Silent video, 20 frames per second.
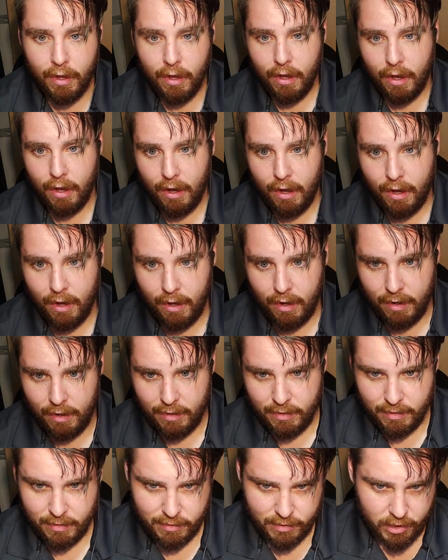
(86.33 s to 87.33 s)

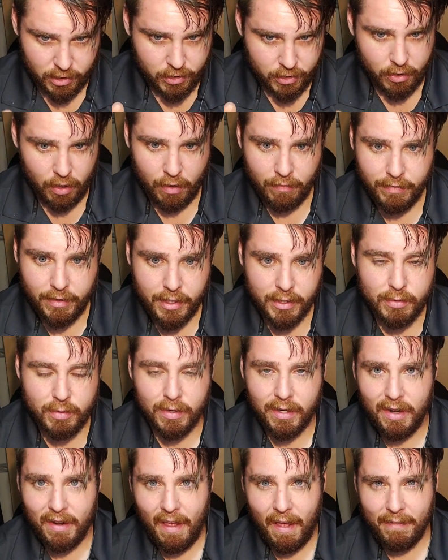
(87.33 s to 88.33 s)
To solve this, we're
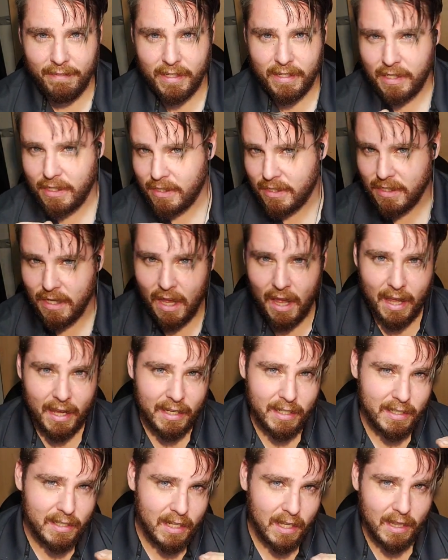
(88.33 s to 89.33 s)
going to have to
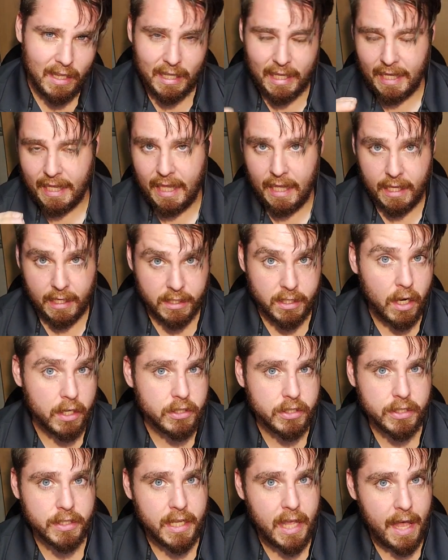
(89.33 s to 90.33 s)
design like a
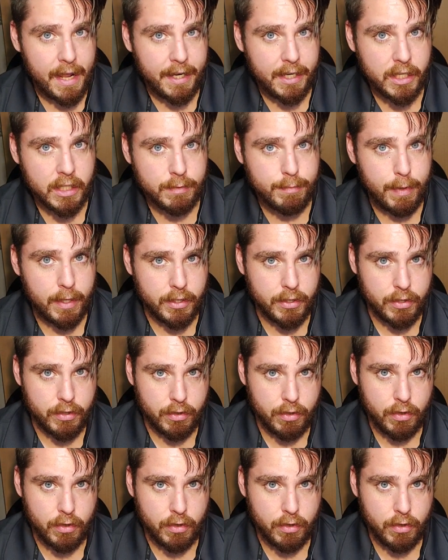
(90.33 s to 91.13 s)
touchless candy dispenser,